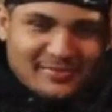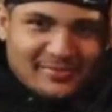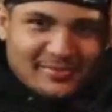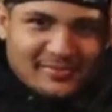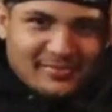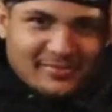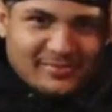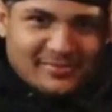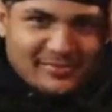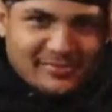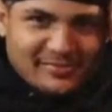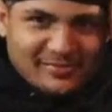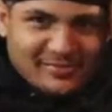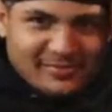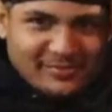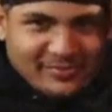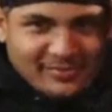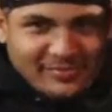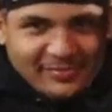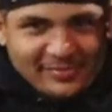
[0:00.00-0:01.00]

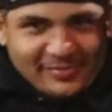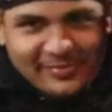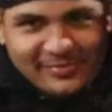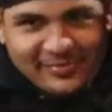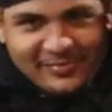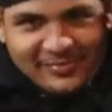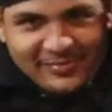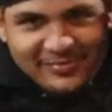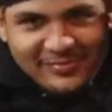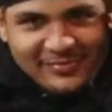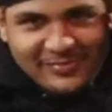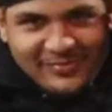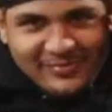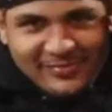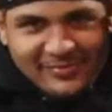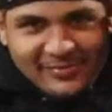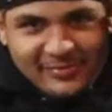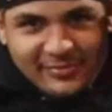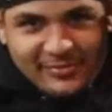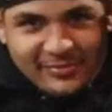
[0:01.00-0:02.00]

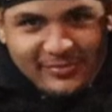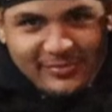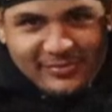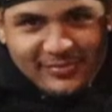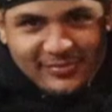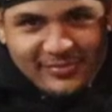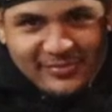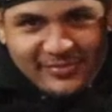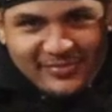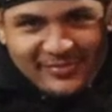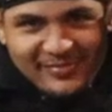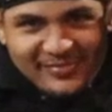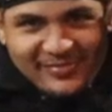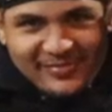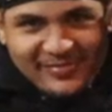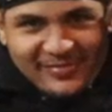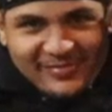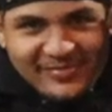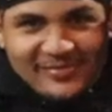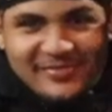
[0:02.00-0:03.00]

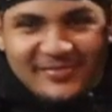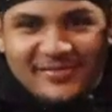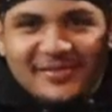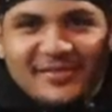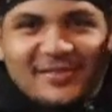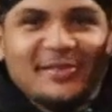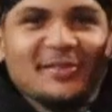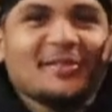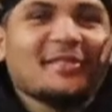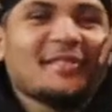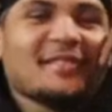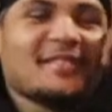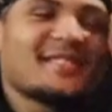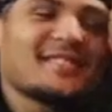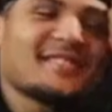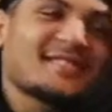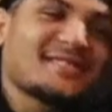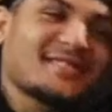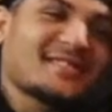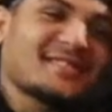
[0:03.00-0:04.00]

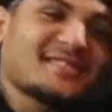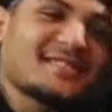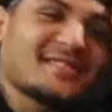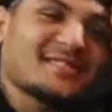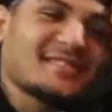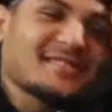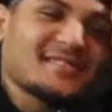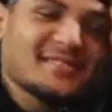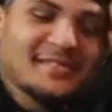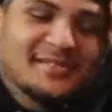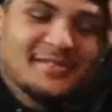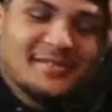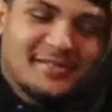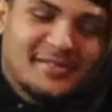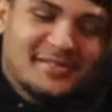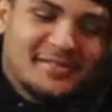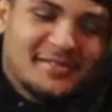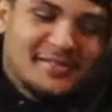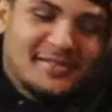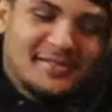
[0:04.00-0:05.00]

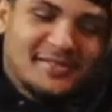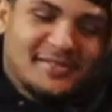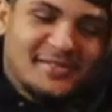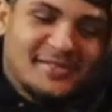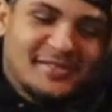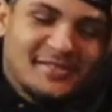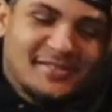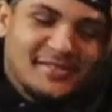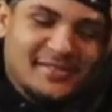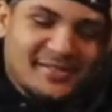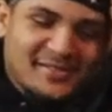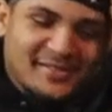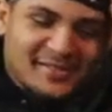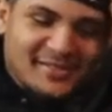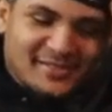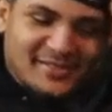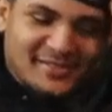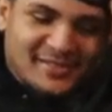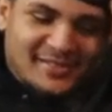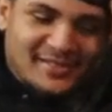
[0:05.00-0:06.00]

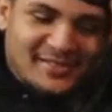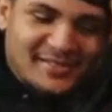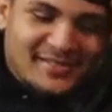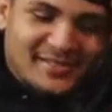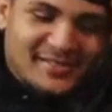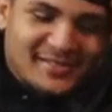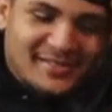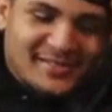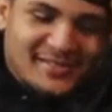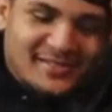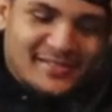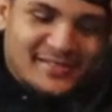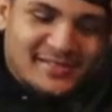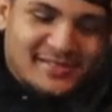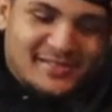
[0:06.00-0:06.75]
The person shown says nothing.